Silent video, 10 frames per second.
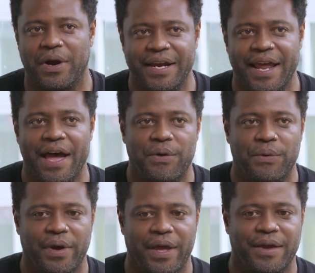right
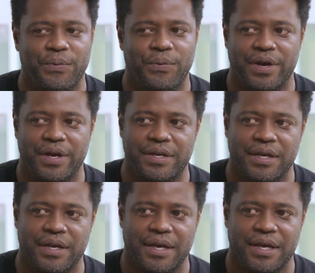now, it wouldn't
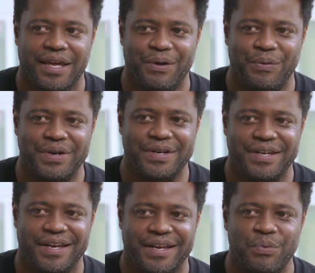
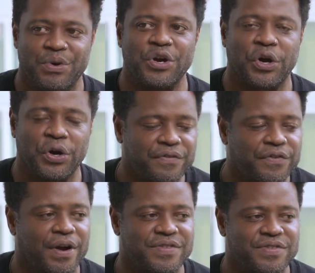hurt
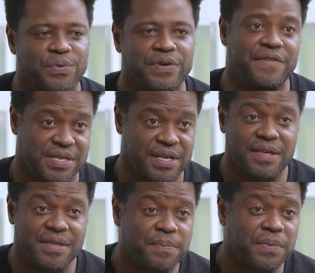for us to revisit this